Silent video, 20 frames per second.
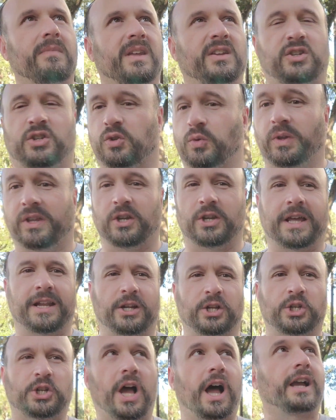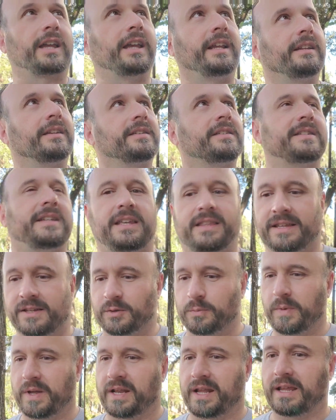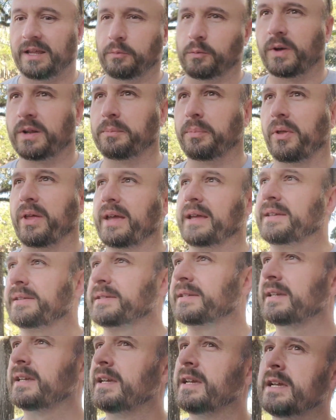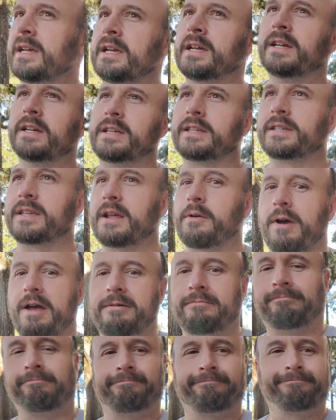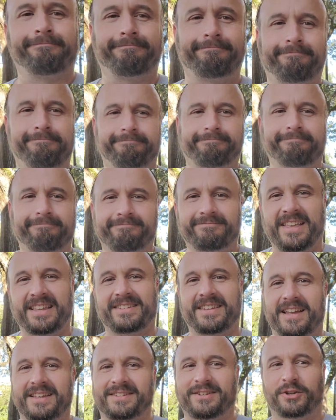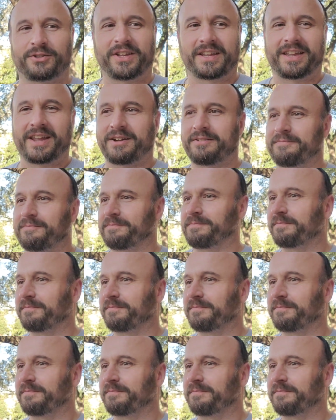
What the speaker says: It's just really kind of shocking to see this many in one place. So anyway, thanks guys, I'll take care.